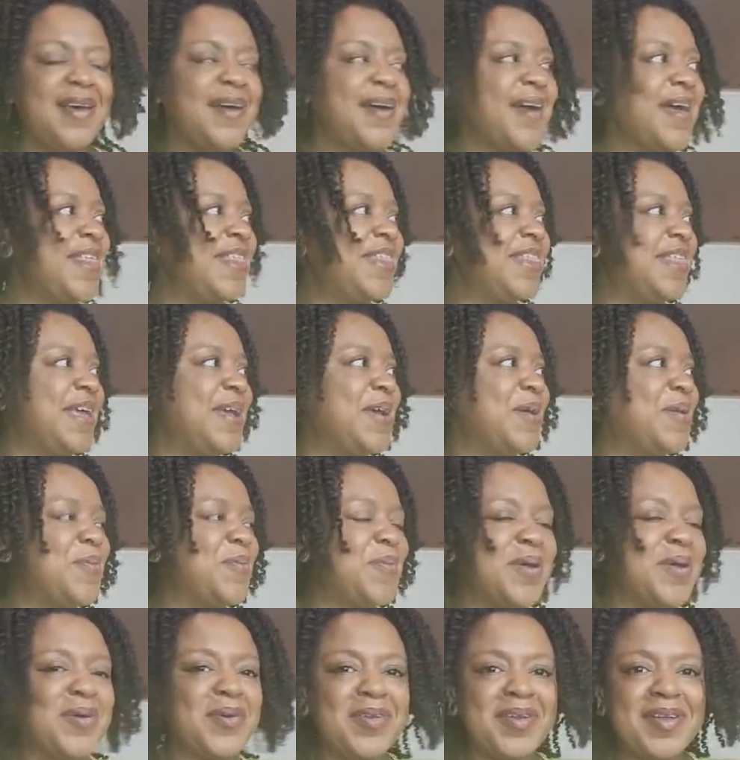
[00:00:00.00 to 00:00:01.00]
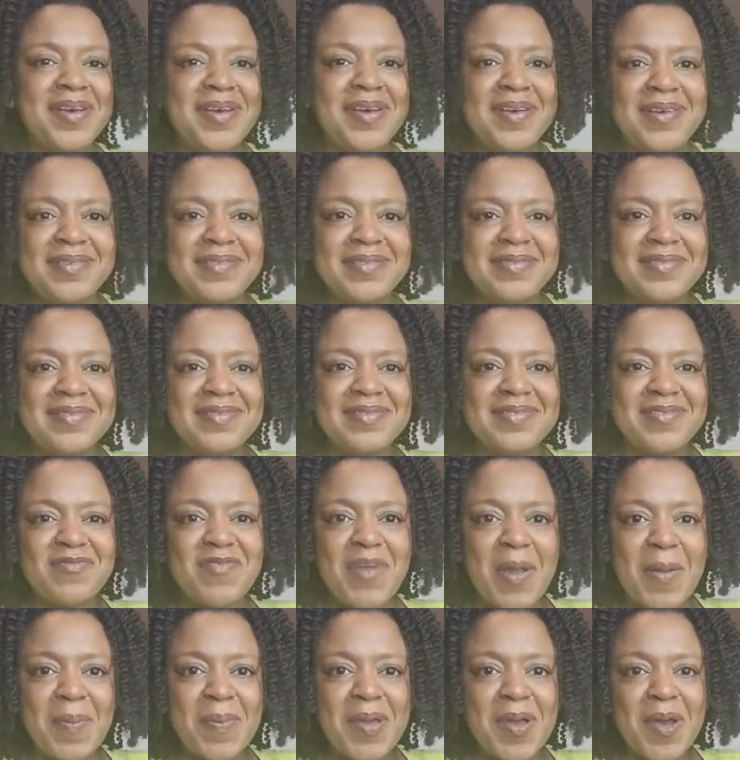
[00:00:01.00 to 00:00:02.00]
I think we're gonna
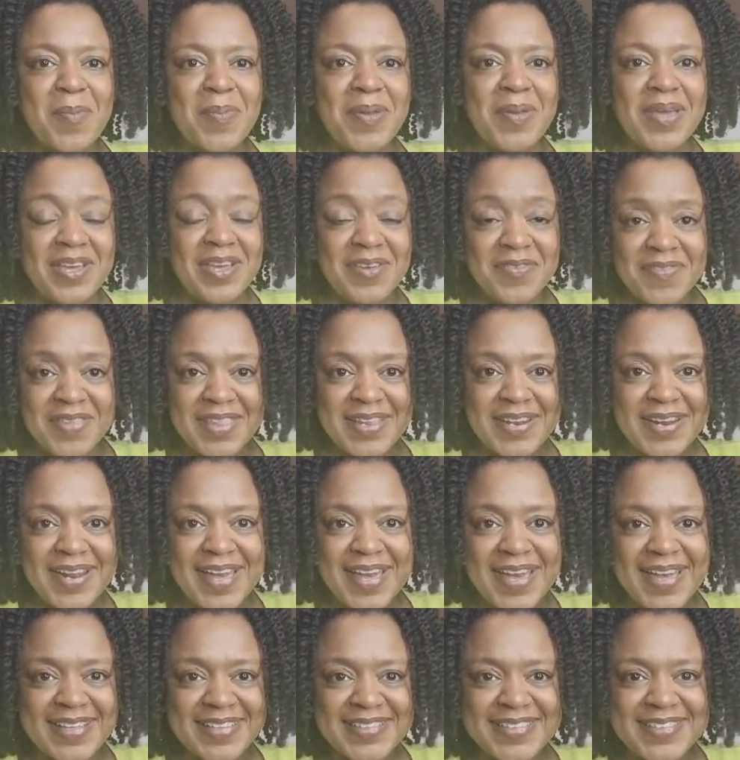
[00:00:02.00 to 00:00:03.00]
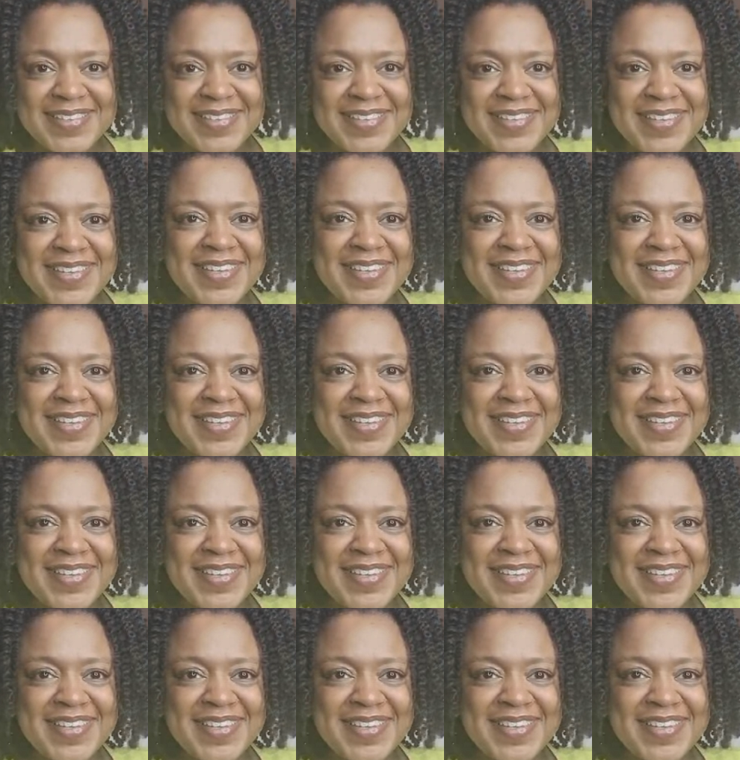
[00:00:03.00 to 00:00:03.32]
wrap it up here for the night.